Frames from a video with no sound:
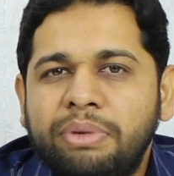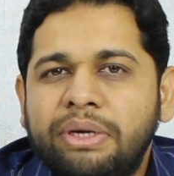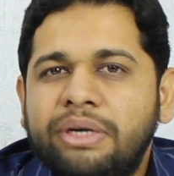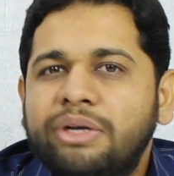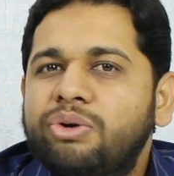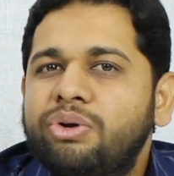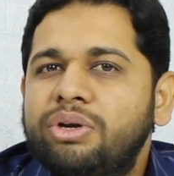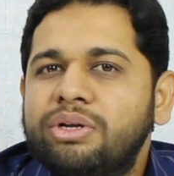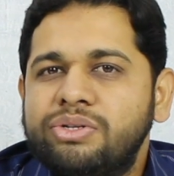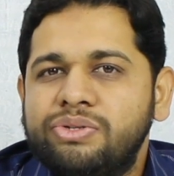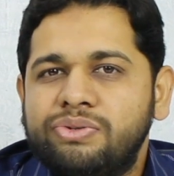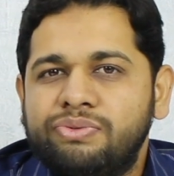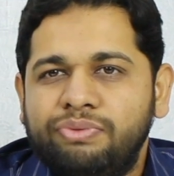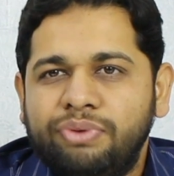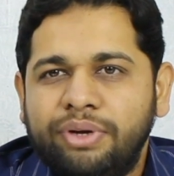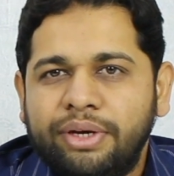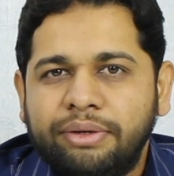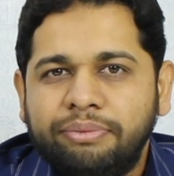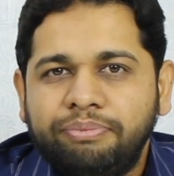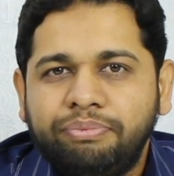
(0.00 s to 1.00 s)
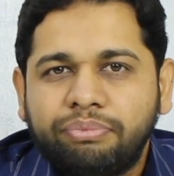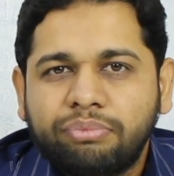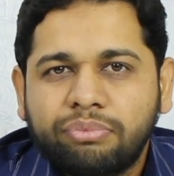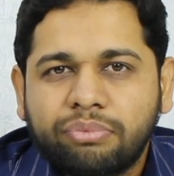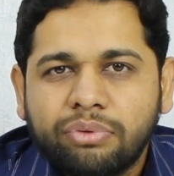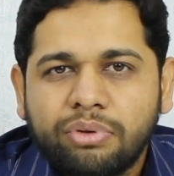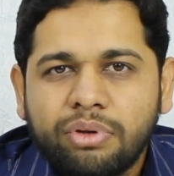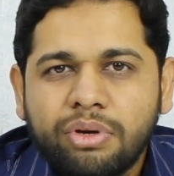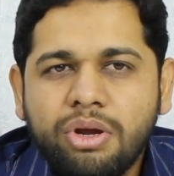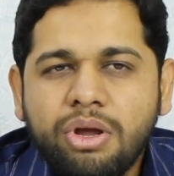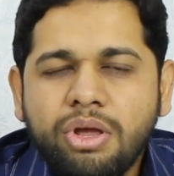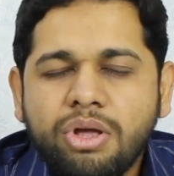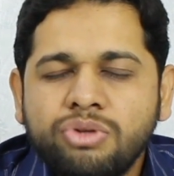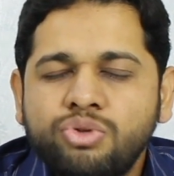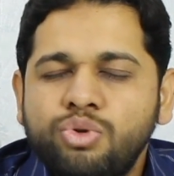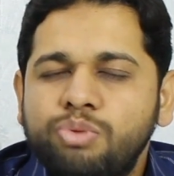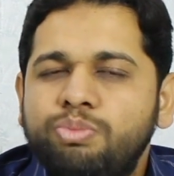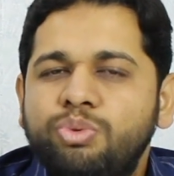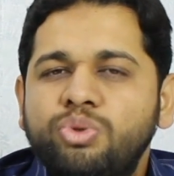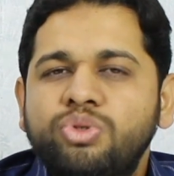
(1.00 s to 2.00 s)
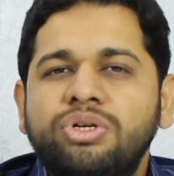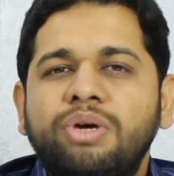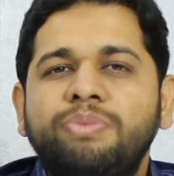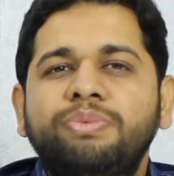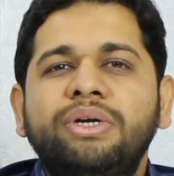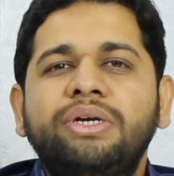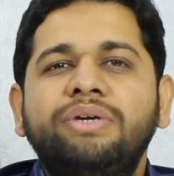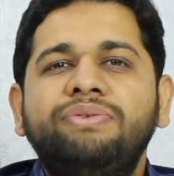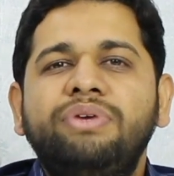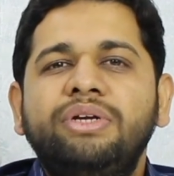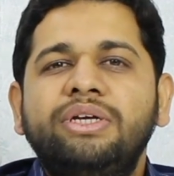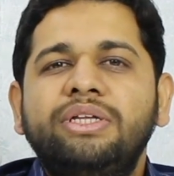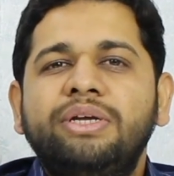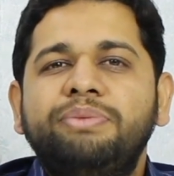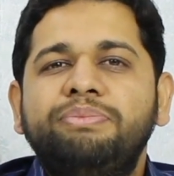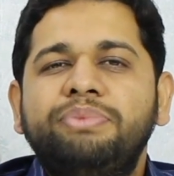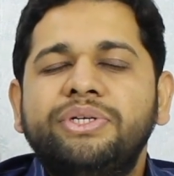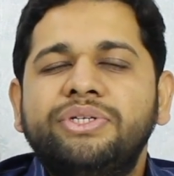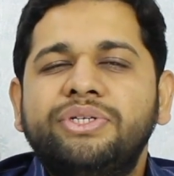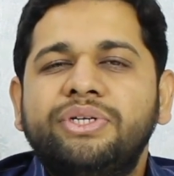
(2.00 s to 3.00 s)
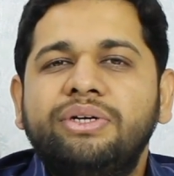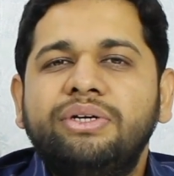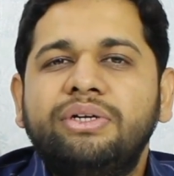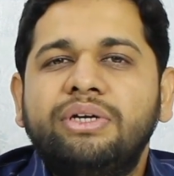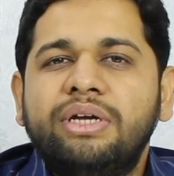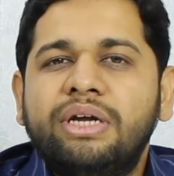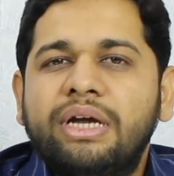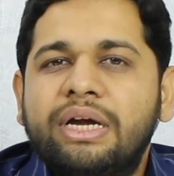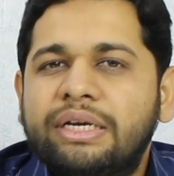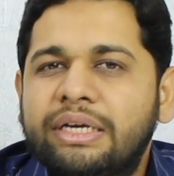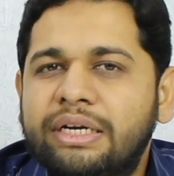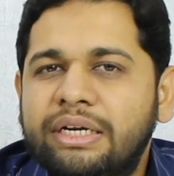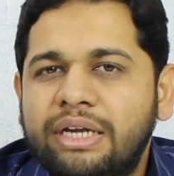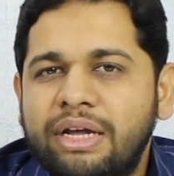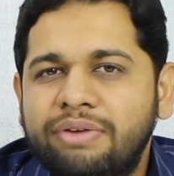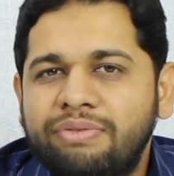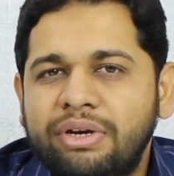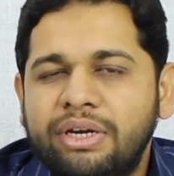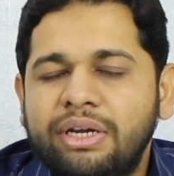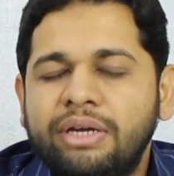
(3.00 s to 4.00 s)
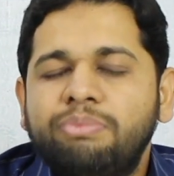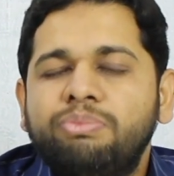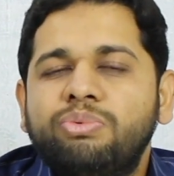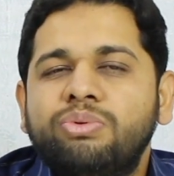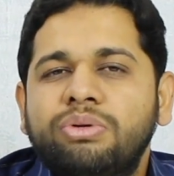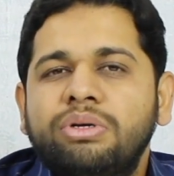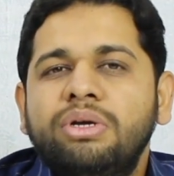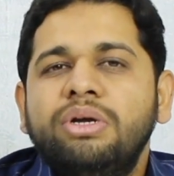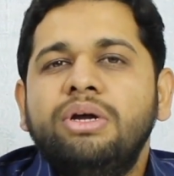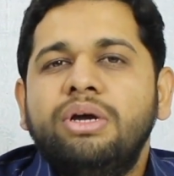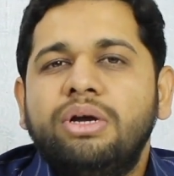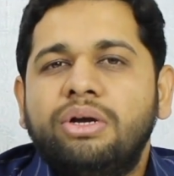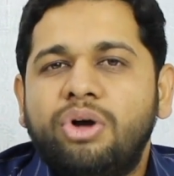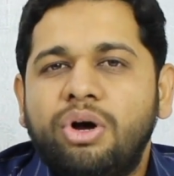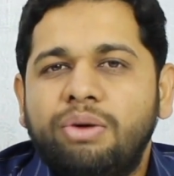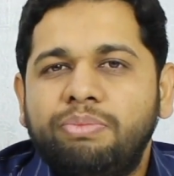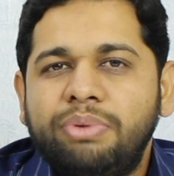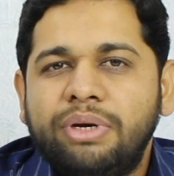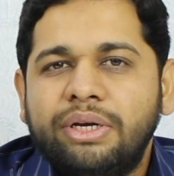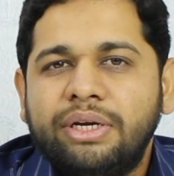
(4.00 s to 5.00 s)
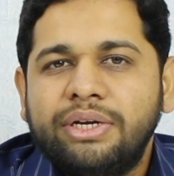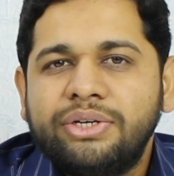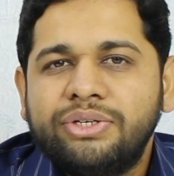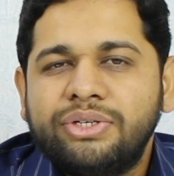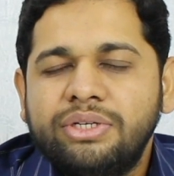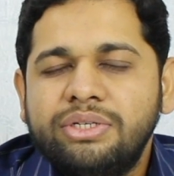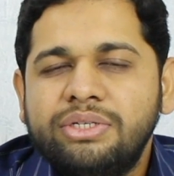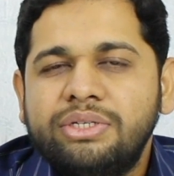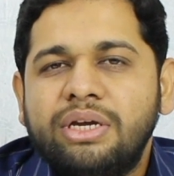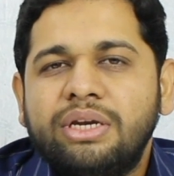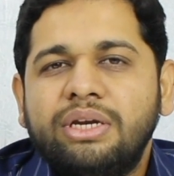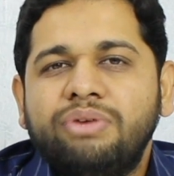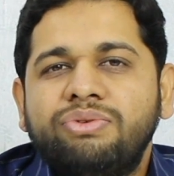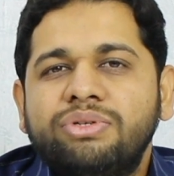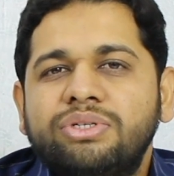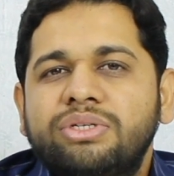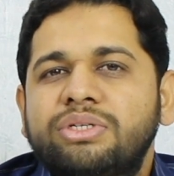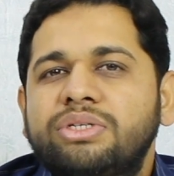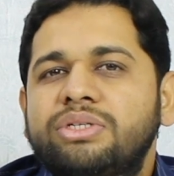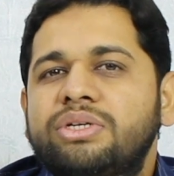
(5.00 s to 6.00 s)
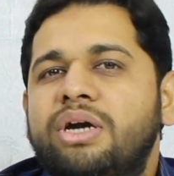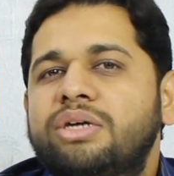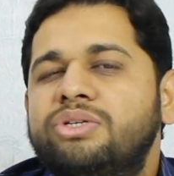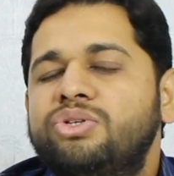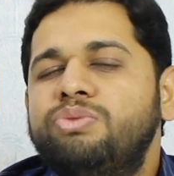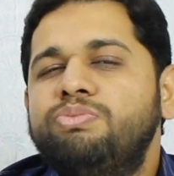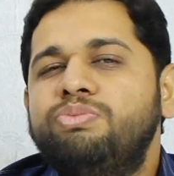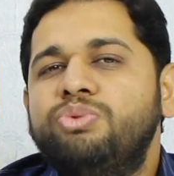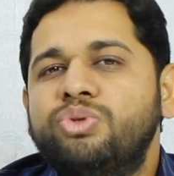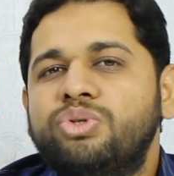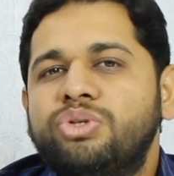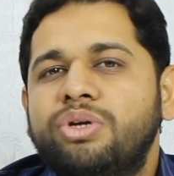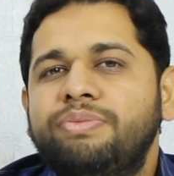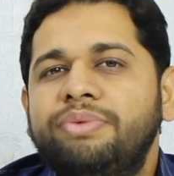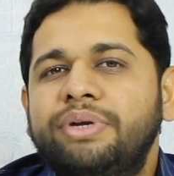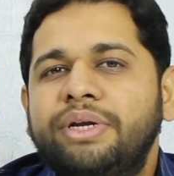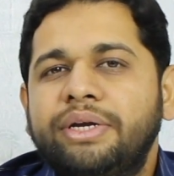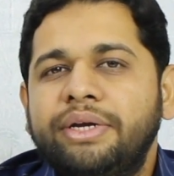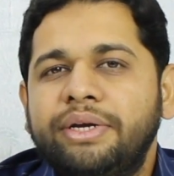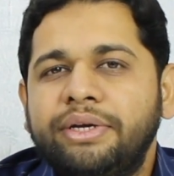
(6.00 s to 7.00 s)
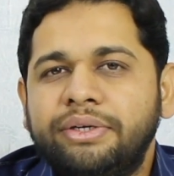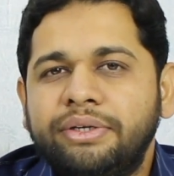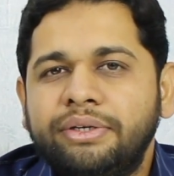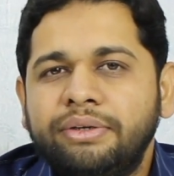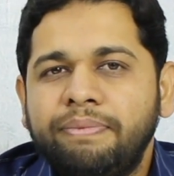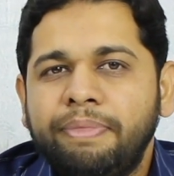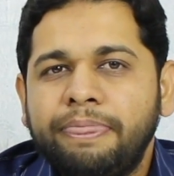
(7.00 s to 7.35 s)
meticulous way. So postoperatively, the patient didn't have any complications and he was discharged on post op day 8.